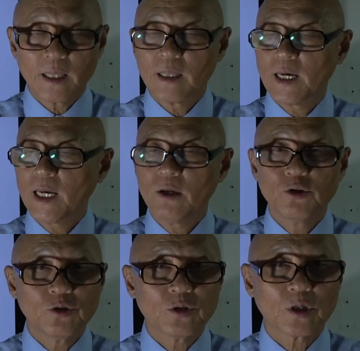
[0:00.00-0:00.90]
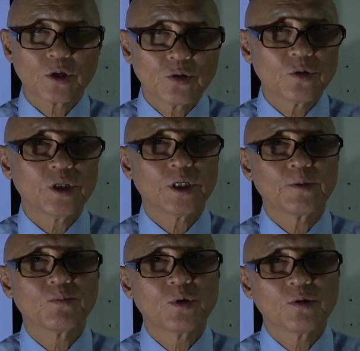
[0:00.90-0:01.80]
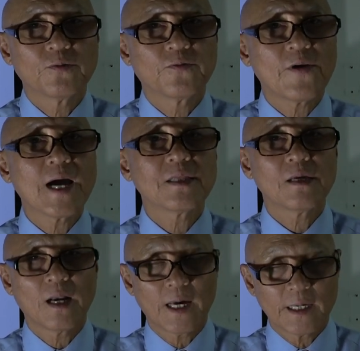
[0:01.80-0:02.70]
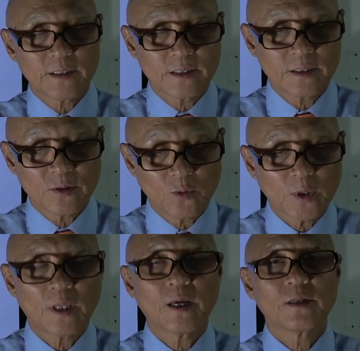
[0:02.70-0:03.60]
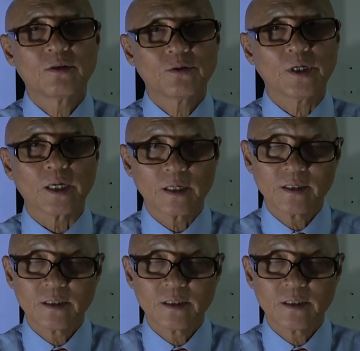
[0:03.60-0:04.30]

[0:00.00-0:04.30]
They use a Q-tip to finalize what they are doing